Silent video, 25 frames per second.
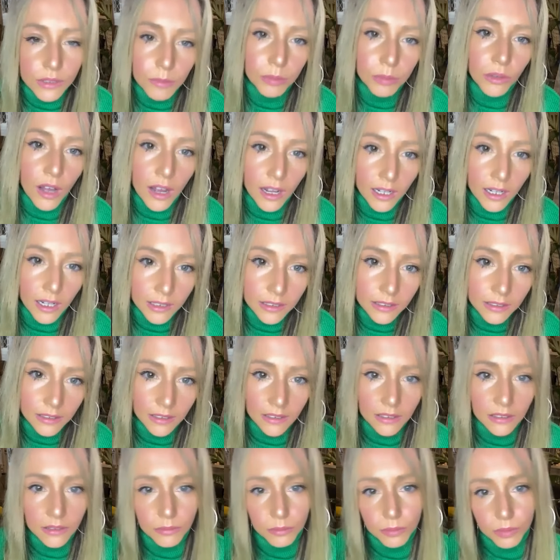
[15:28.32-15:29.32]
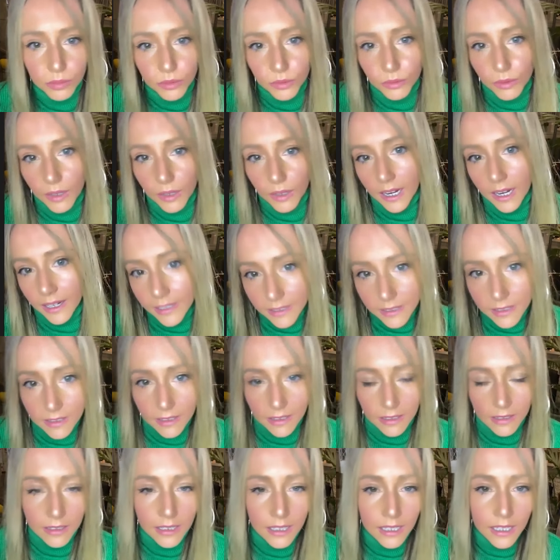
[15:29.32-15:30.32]
blonde and blue eyes,
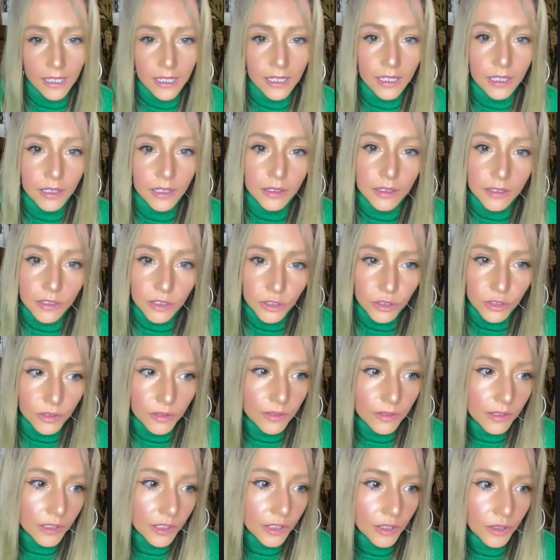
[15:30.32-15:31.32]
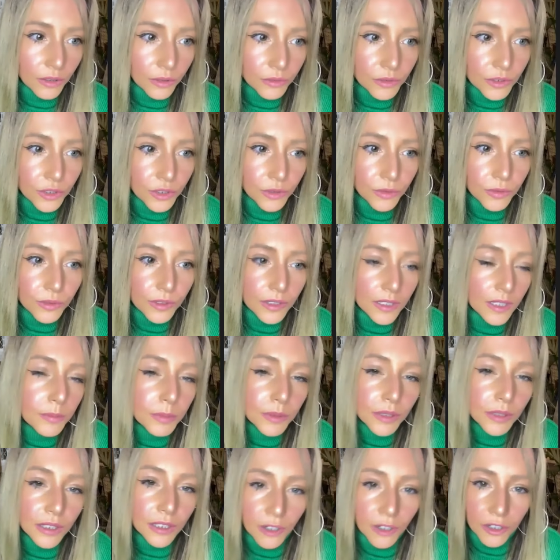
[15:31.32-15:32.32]
and Jews
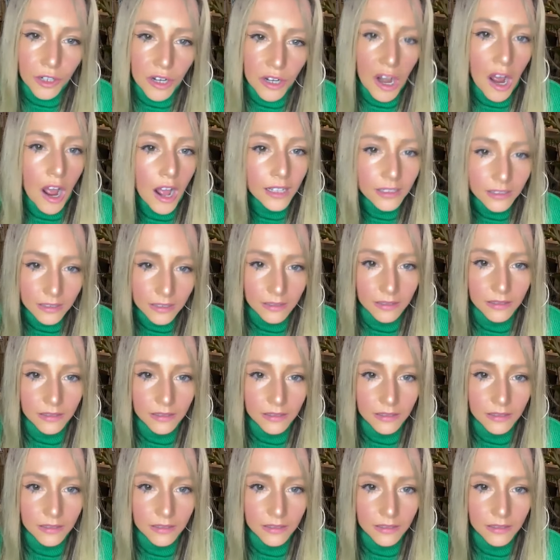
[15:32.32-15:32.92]
typically are not.